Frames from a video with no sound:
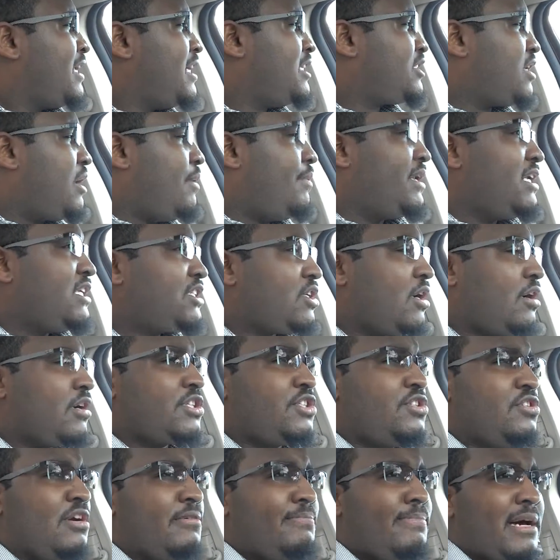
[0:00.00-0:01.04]
And so I want to
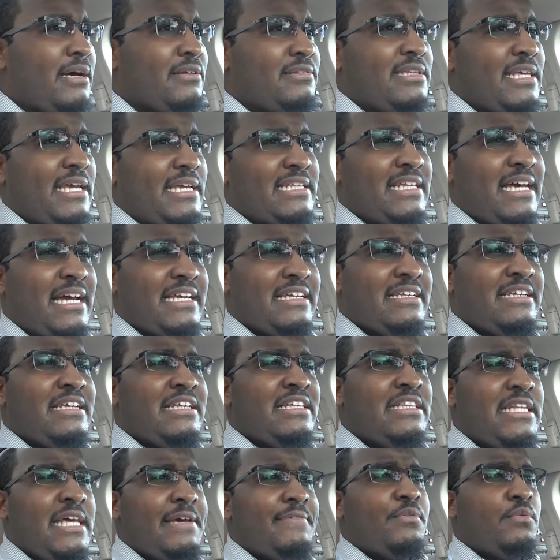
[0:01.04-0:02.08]
talk to you about that, like
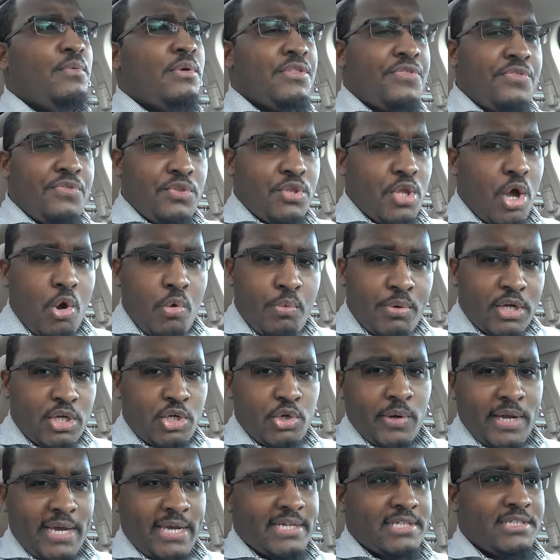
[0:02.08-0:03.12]
living with no
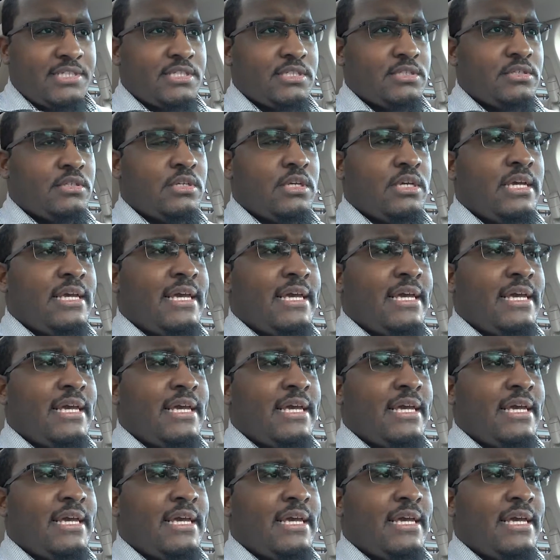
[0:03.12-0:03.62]
regrets.